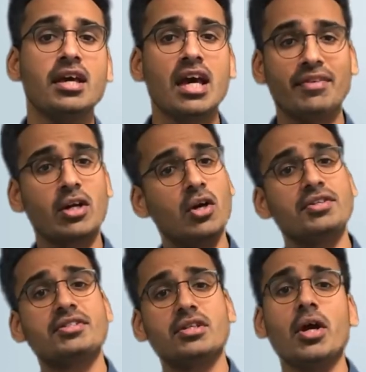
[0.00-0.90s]
If the
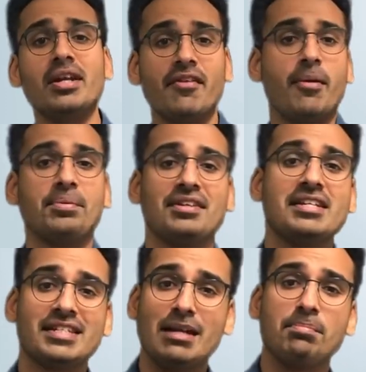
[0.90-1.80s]
costs only represent
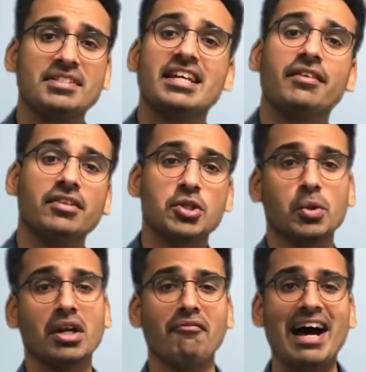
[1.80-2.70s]
10% of the
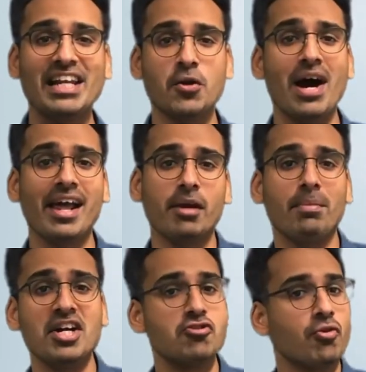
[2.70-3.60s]
total value added
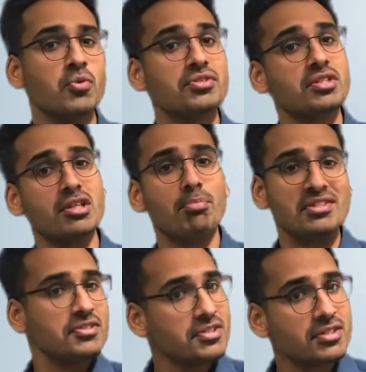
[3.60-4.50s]
by drones to the
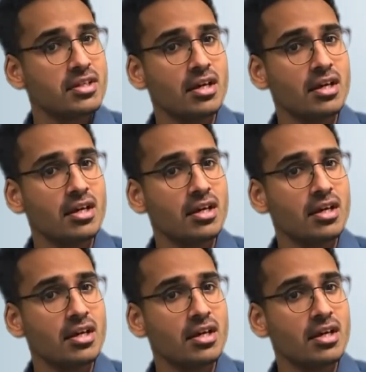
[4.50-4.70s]
business,